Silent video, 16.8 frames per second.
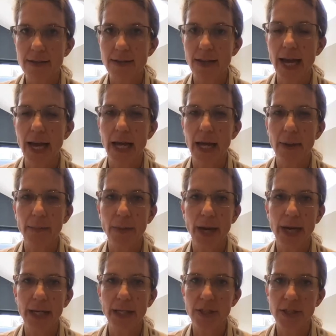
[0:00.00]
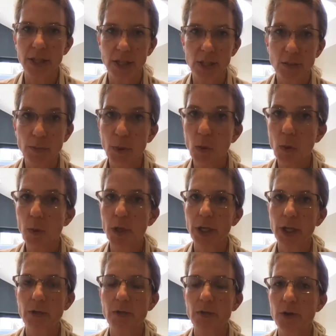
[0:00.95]
and exploring
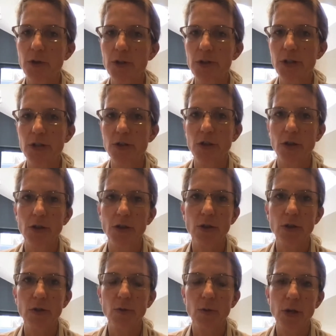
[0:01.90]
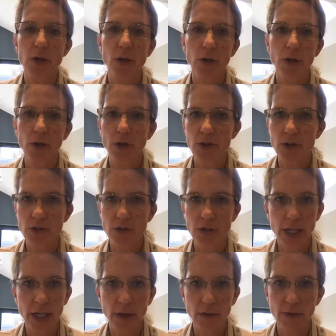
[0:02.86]
the foods, and so we're not
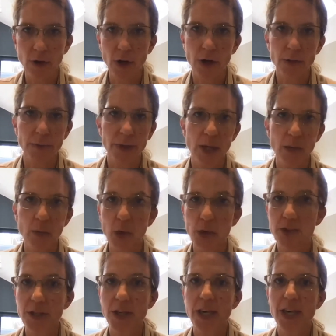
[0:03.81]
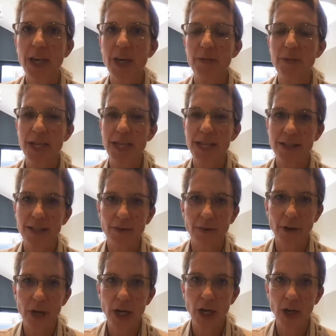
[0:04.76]
concentrating on volume, and they won't be eating
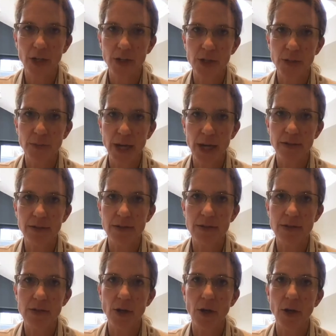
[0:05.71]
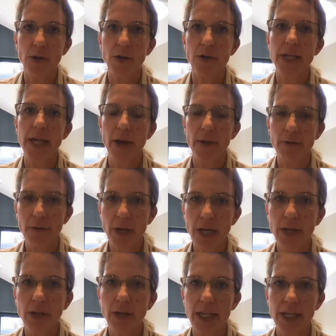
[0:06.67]
very large amounts. So yeah, really
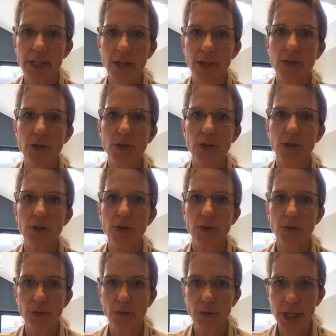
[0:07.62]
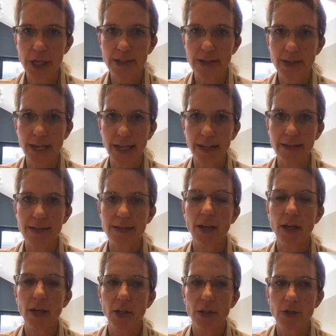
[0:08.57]
good idea to freeze things
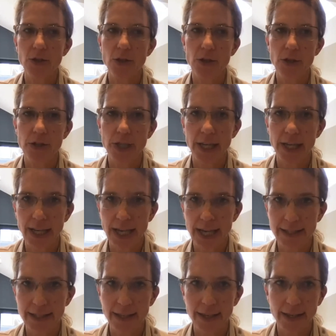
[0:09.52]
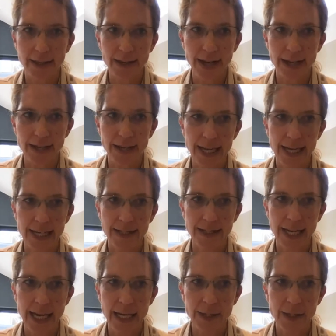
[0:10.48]
to use at a later
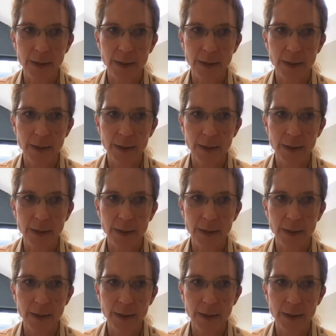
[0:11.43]
date.